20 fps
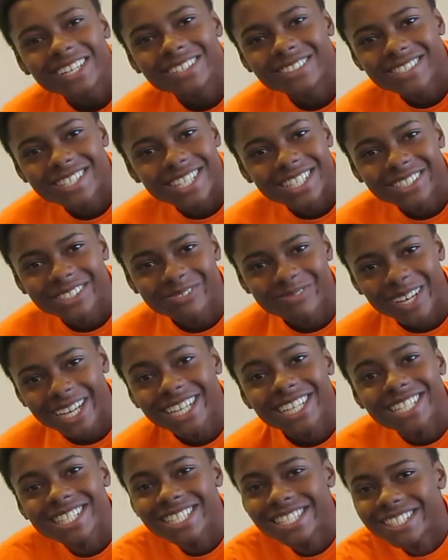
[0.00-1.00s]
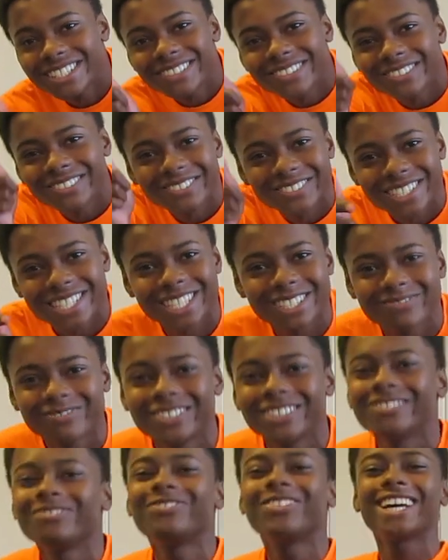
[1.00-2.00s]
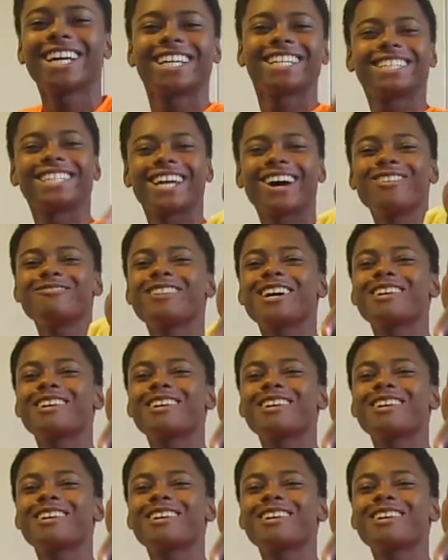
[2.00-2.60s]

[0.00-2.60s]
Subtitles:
knew silly bands was y'all